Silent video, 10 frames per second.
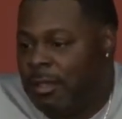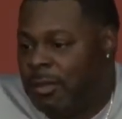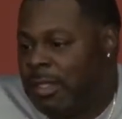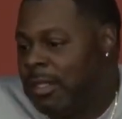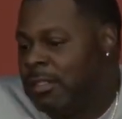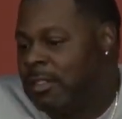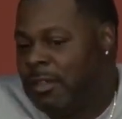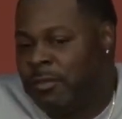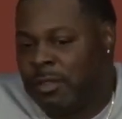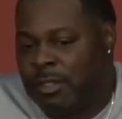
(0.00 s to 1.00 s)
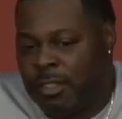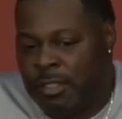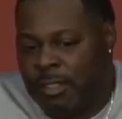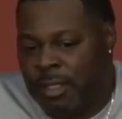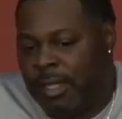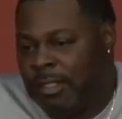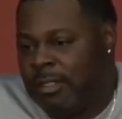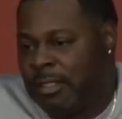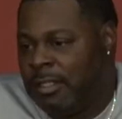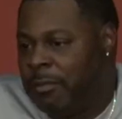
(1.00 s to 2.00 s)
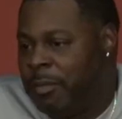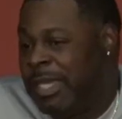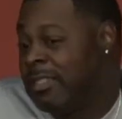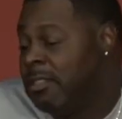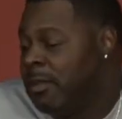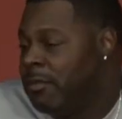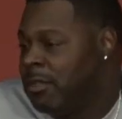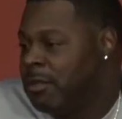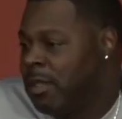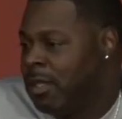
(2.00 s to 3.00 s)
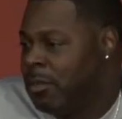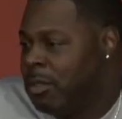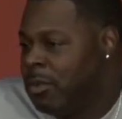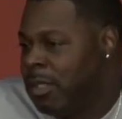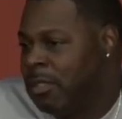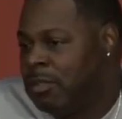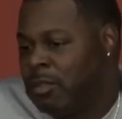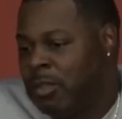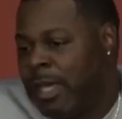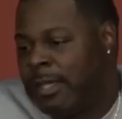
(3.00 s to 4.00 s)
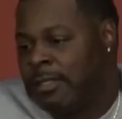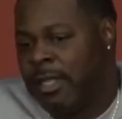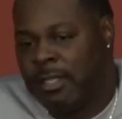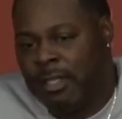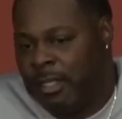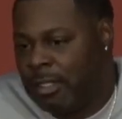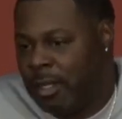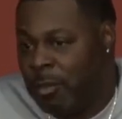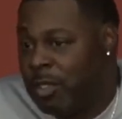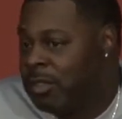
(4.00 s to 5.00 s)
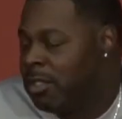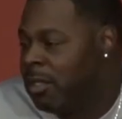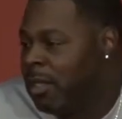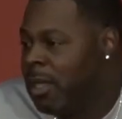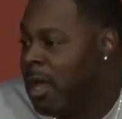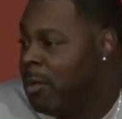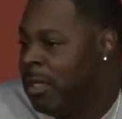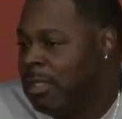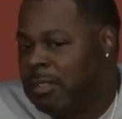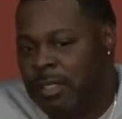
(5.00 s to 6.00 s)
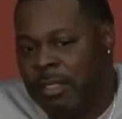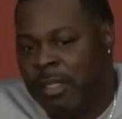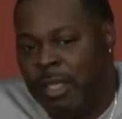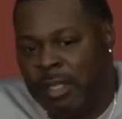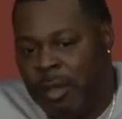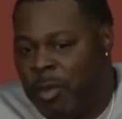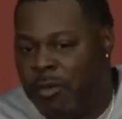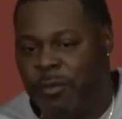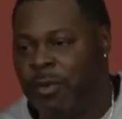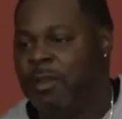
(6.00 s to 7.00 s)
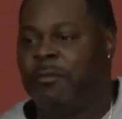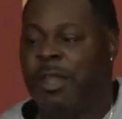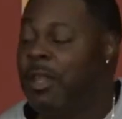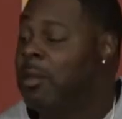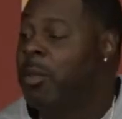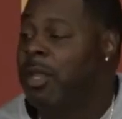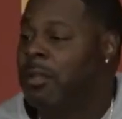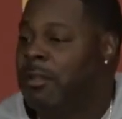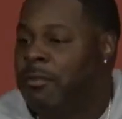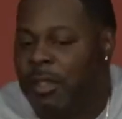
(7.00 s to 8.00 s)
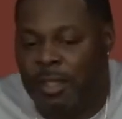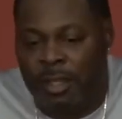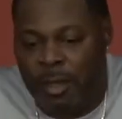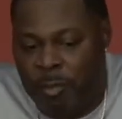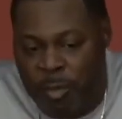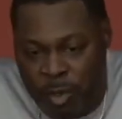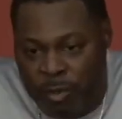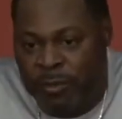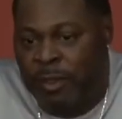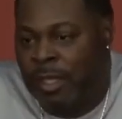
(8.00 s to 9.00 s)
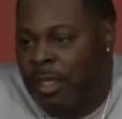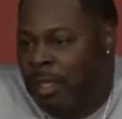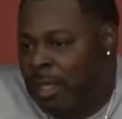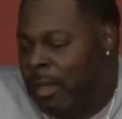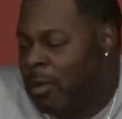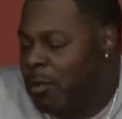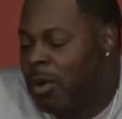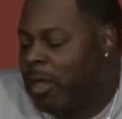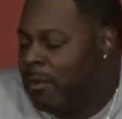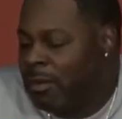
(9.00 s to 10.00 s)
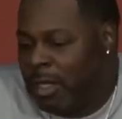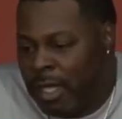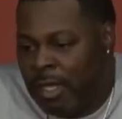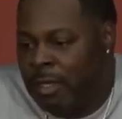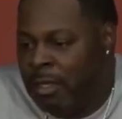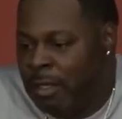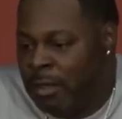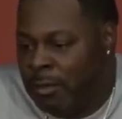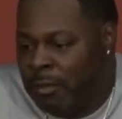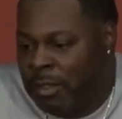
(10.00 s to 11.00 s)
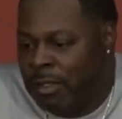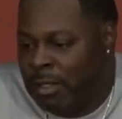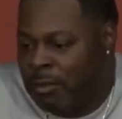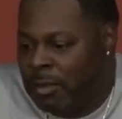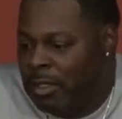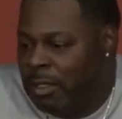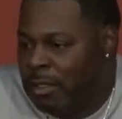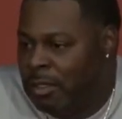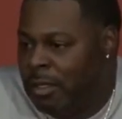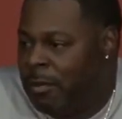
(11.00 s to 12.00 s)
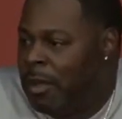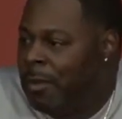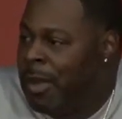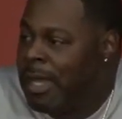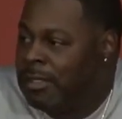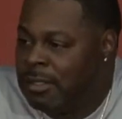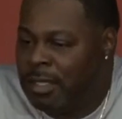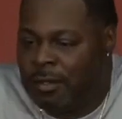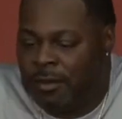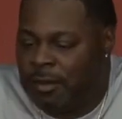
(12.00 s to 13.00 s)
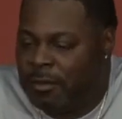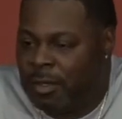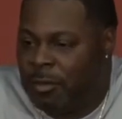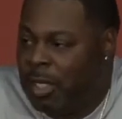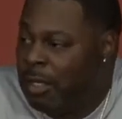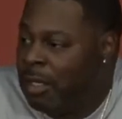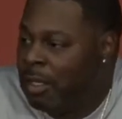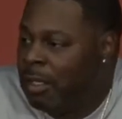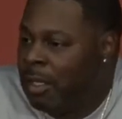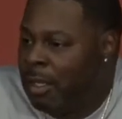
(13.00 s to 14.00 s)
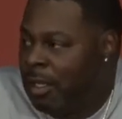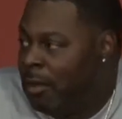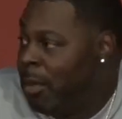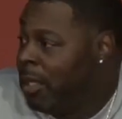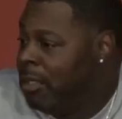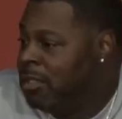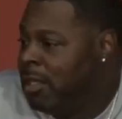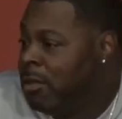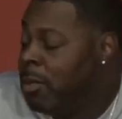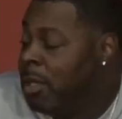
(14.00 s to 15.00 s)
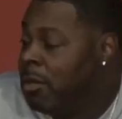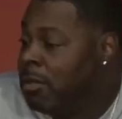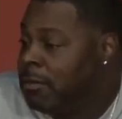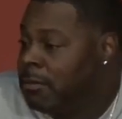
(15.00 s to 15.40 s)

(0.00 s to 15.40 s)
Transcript: within itself was honestly the biggest difference between those two guys. Now, the thing that they both shared in common is that they both were very competitive and they both came to work every day with a mindset of competing and making each other better.